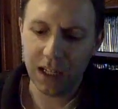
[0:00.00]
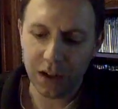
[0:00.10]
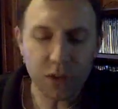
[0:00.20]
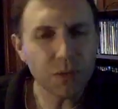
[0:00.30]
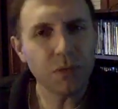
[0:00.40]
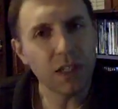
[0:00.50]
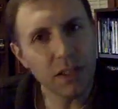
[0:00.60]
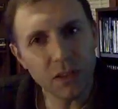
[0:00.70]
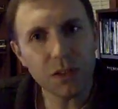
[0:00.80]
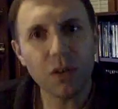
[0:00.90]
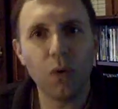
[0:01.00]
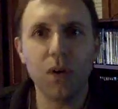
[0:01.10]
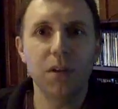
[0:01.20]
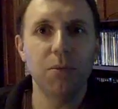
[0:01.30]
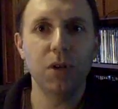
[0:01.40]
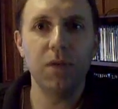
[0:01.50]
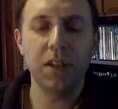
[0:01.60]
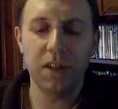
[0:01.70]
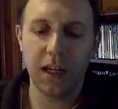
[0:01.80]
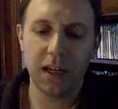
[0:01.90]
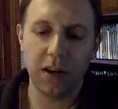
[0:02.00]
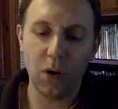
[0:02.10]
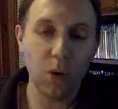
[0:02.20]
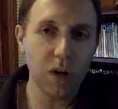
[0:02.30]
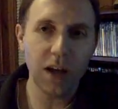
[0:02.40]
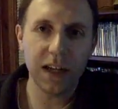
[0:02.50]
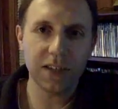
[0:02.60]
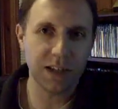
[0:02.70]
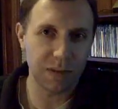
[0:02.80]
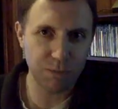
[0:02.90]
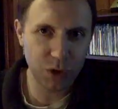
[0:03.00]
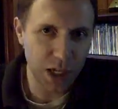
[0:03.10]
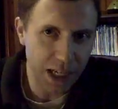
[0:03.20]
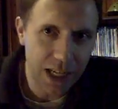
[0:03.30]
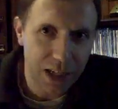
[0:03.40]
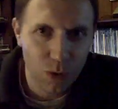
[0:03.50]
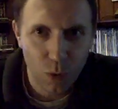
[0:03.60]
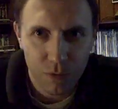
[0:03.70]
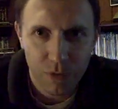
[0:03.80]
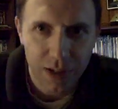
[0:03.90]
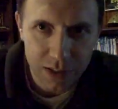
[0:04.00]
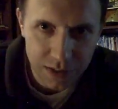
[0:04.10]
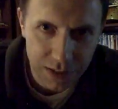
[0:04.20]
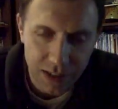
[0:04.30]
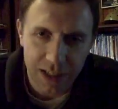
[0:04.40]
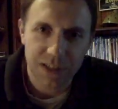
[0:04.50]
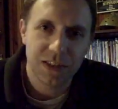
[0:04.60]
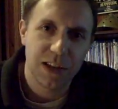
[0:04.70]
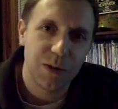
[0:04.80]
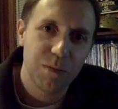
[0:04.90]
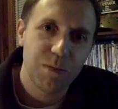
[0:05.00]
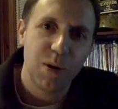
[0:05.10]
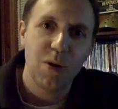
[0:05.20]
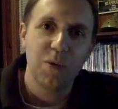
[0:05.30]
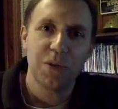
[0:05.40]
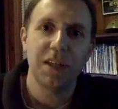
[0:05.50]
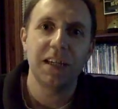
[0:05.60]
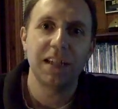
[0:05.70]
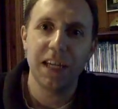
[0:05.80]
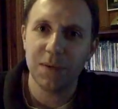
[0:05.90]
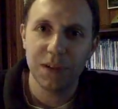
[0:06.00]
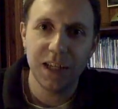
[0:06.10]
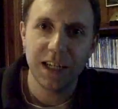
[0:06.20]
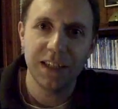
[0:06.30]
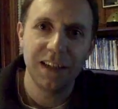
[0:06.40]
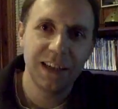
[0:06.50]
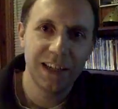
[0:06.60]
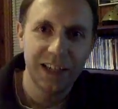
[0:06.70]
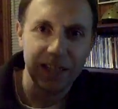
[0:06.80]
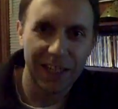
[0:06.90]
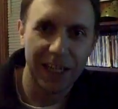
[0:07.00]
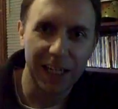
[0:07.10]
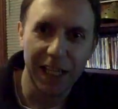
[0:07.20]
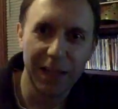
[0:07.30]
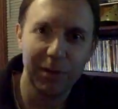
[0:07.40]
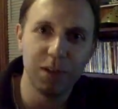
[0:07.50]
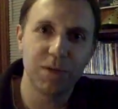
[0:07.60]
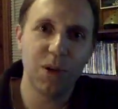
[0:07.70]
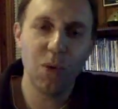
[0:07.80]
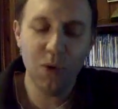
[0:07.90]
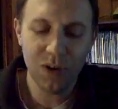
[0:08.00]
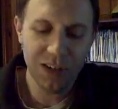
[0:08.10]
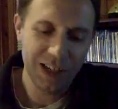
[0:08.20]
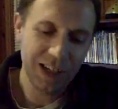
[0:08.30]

There's some decent gore in the movie, not a whole lot. It's not a gigantic gore fest as on par with any Day of the Dead kind of level of gore,